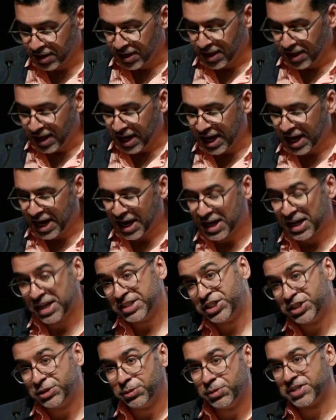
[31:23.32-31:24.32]
Uh, and
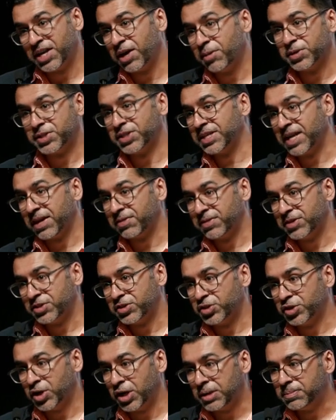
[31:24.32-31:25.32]
she was able to get this
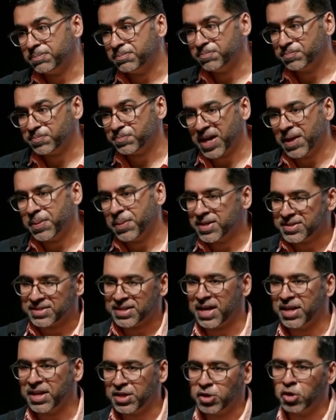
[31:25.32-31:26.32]
job. And they
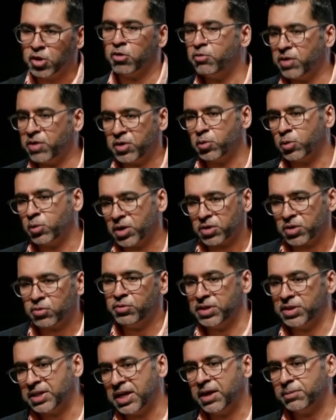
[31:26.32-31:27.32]
said, your written work
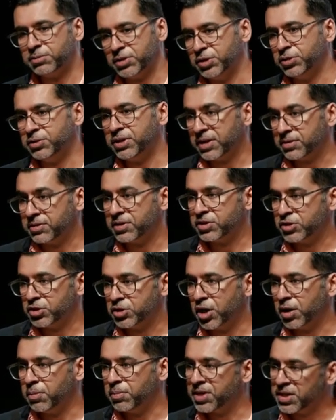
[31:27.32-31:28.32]
really helped you get this
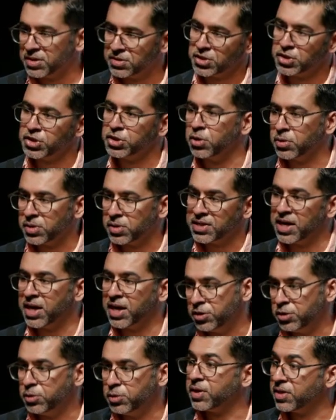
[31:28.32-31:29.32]
job because it showed us how
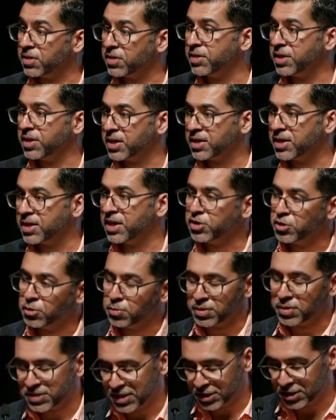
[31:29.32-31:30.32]
you can think and your
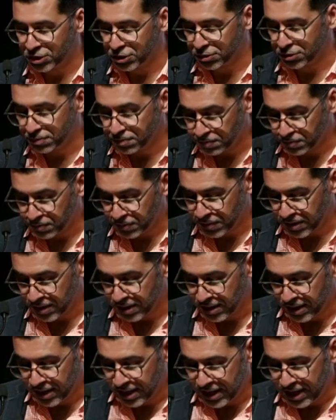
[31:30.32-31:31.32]
potential.
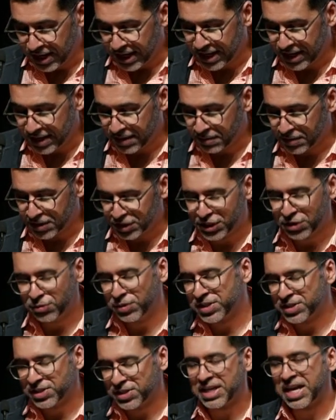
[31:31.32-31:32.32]
Um, she
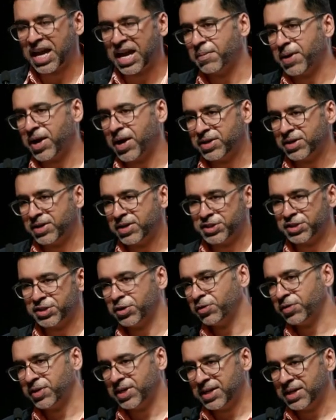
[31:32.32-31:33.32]
recently came out here to go to
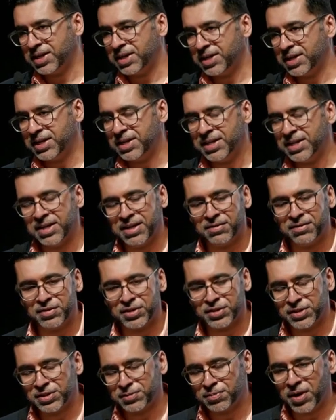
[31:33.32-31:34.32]
the India
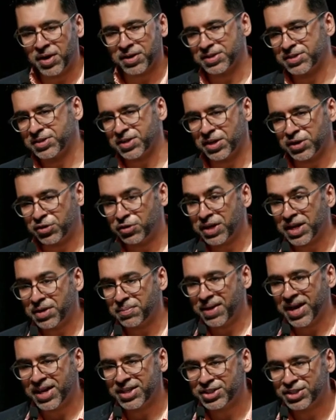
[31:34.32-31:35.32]
versus Pakistan cricket
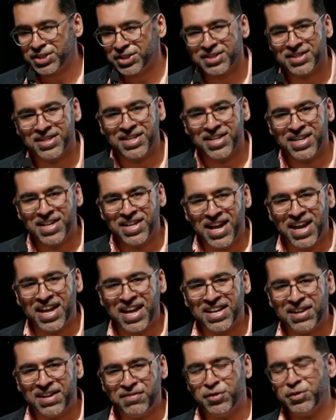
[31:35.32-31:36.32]
match, and
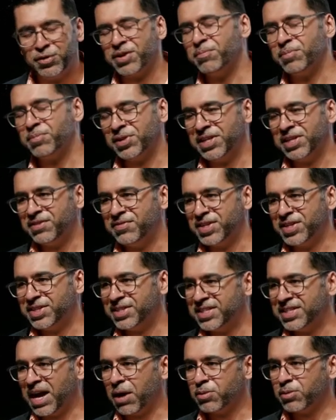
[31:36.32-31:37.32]
if you can believe it,
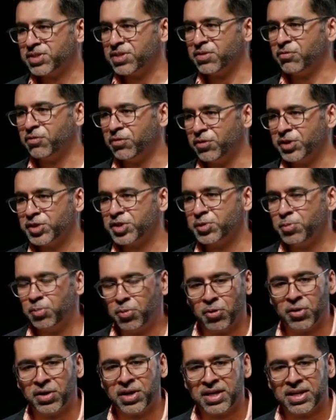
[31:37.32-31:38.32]
that was the first
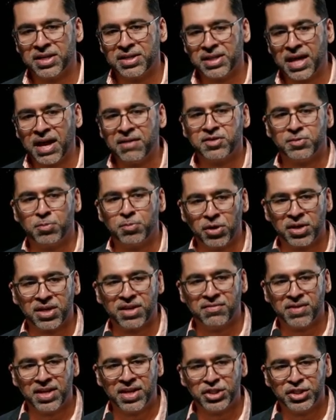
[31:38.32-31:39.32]
sporting, live sporting
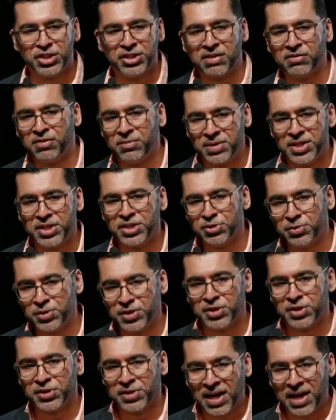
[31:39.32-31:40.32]
event she's ever been to in
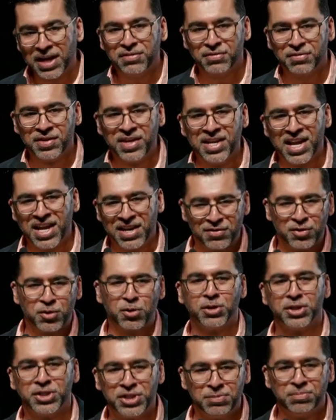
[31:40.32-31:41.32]
her life, and of
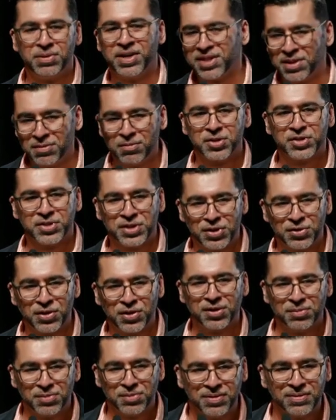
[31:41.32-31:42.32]
course she picked the most
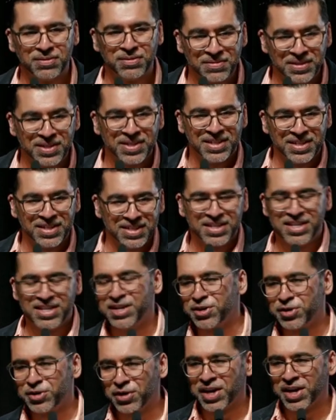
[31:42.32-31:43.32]
incredible, you know,
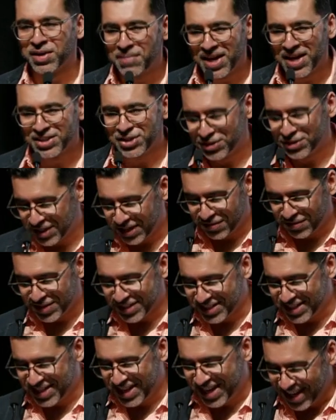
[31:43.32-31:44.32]
cricket match you could ever
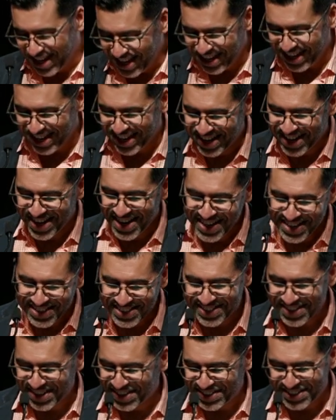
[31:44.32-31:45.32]
see,
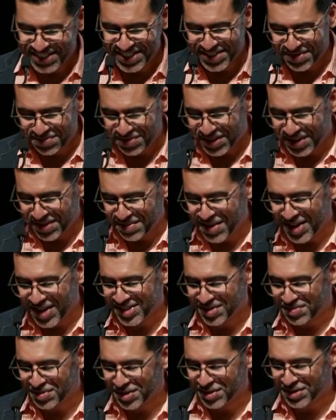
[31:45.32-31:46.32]
so she's a pretty amazing
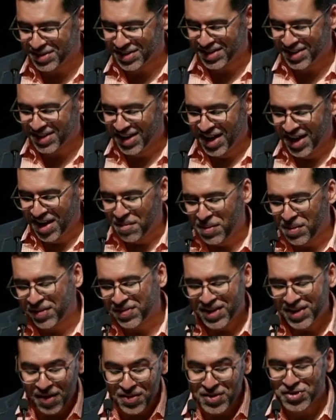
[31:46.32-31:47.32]
person. But
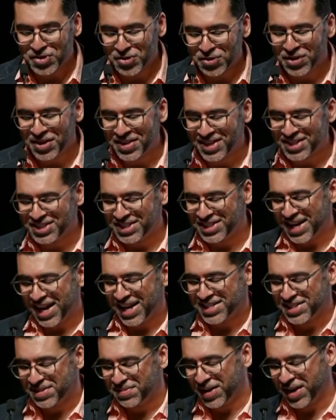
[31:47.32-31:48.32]
the other story that she
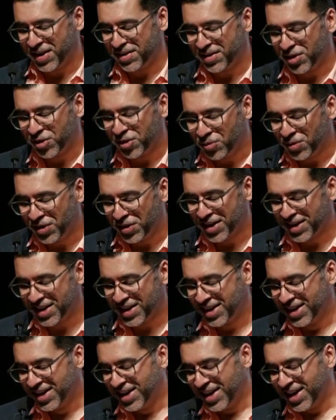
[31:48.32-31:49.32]
has about her work
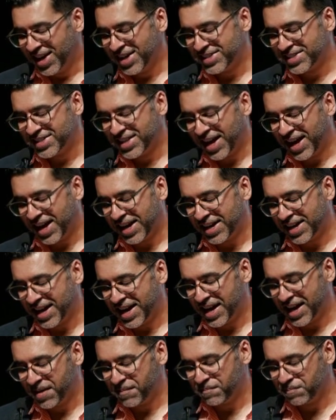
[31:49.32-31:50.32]
is that,
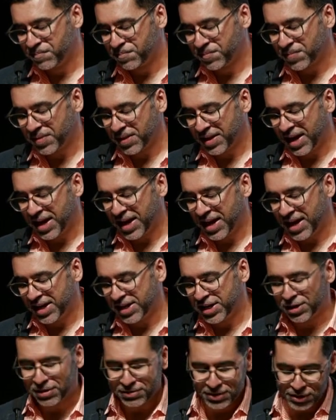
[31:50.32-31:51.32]
um, uh, you
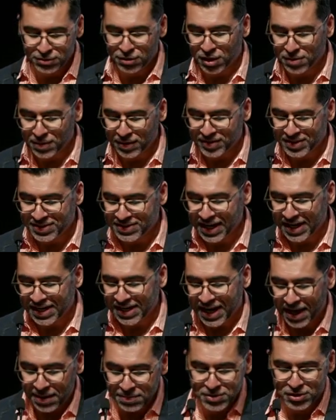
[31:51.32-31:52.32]
know, she wrote about this dating
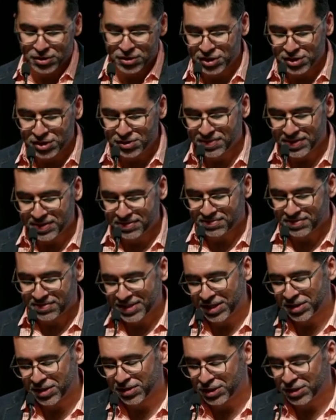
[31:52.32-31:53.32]
app, so she's been
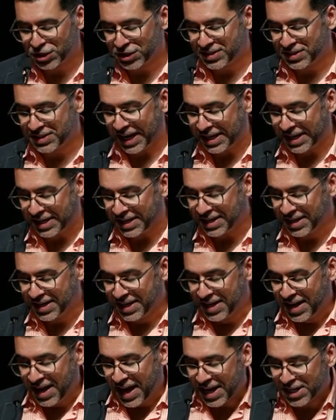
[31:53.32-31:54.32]
single and she's dating,
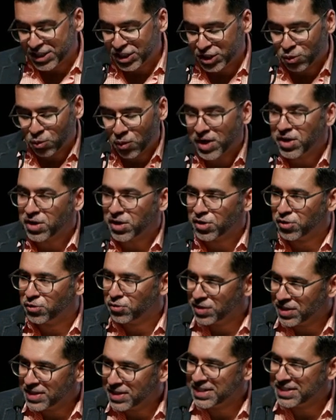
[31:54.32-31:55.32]
and she went on a
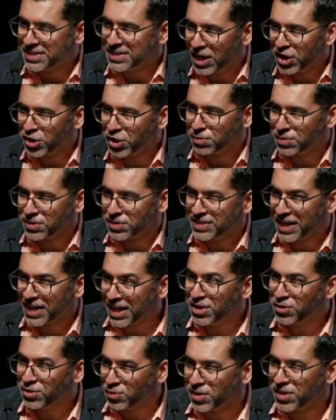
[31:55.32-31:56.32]
really terrible date
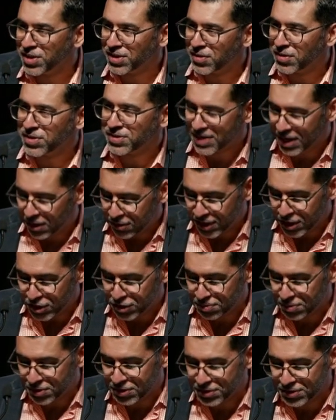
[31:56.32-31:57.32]
with another South Asian
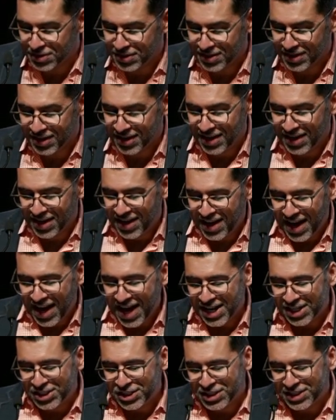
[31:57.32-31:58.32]
person,
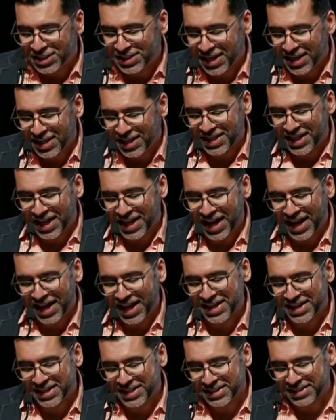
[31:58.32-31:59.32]
and she said
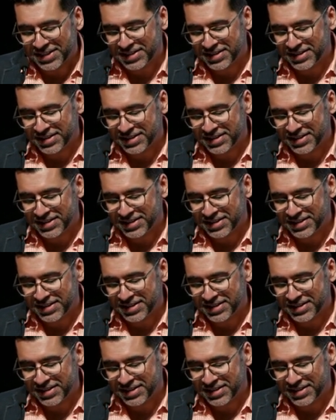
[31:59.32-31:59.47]
that